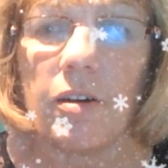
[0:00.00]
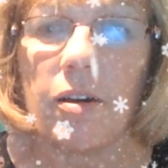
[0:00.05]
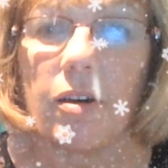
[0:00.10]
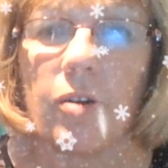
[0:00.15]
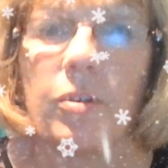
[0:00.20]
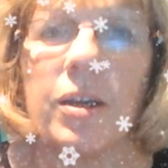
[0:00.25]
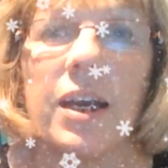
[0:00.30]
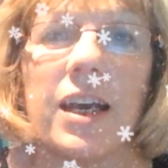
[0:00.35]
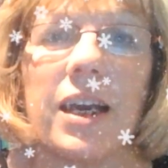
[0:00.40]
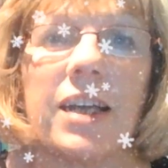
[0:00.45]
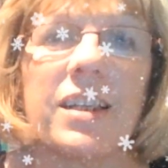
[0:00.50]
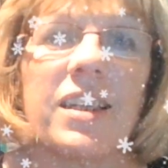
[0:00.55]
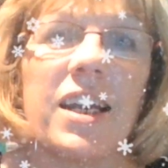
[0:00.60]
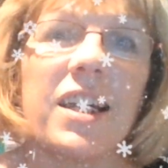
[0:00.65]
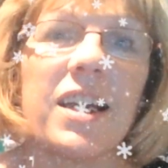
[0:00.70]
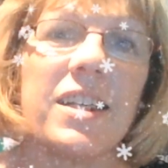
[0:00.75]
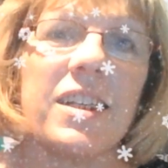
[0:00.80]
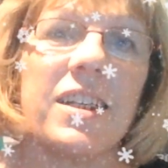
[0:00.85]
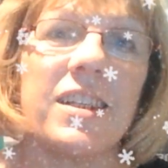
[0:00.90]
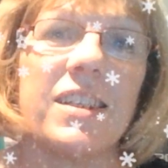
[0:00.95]
Oh yes, I
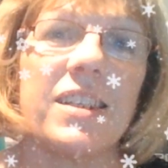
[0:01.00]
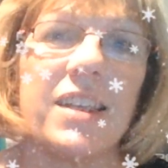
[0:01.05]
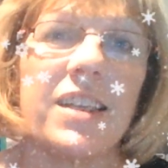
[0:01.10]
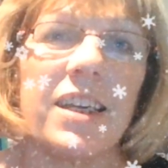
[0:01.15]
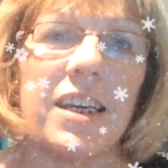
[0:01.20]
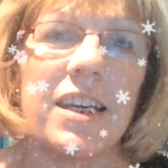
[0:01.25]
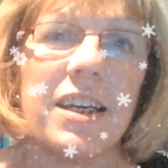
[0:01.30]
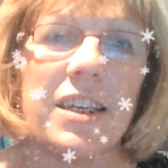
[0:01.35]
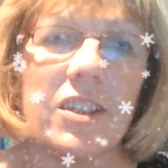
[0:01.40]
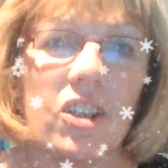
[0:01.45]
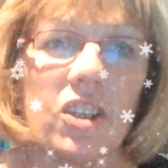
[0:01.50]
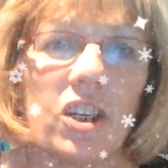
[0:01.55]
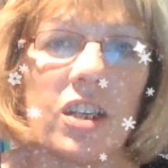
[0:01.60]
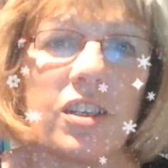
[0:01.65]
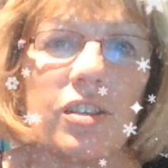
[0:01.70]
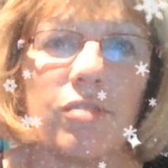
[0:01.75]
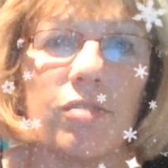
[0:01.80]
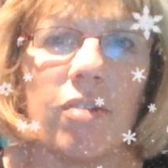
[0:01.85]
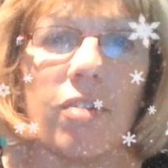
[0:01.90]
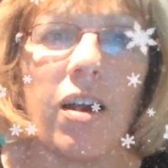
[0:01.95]
can see he's
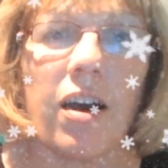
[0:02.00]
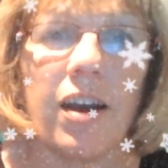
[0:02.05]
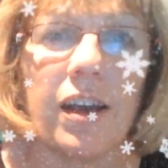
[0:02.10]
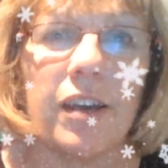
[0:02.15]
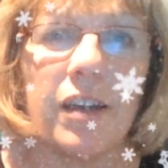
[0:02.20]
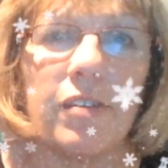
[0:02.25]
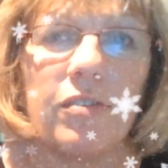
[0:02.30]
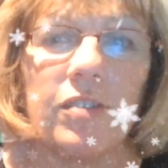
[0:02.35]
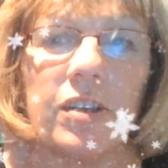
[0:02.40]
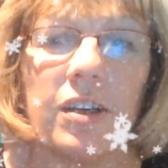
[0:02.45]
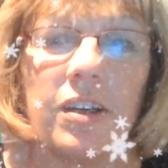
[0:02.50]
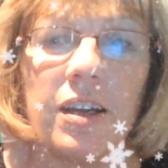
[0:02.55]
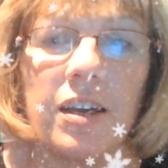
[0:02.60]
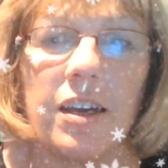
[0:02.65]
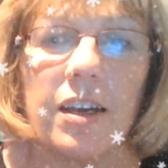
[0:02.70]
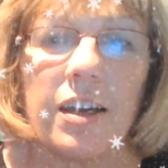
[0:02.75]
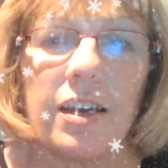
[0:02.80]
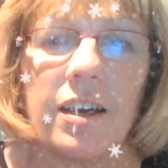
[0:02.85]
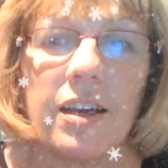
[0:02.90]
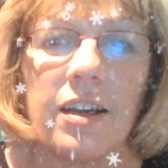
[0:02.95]
just arrived.
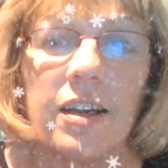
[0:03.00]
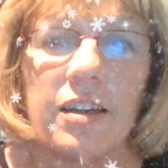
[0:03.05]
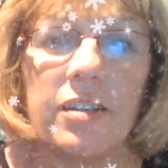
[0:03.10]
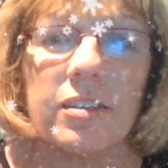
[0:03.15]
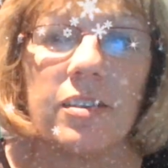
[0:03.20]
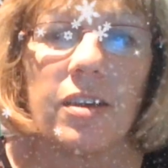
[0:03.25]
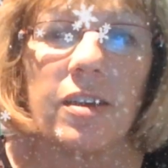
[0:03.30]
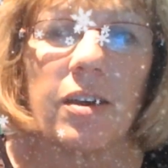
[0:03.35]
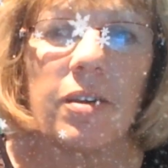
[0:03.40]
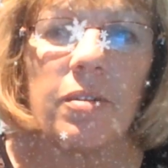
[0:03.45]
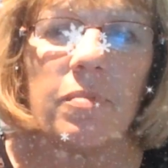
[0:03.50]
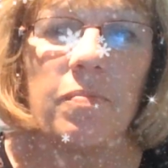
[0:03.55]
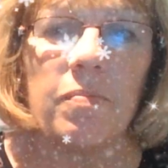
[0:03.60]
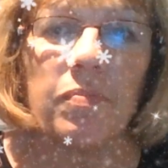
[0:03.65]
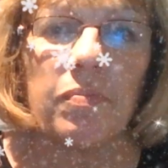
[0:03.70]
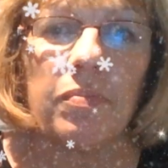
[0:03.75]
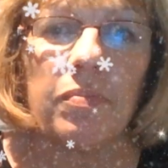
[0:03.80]
So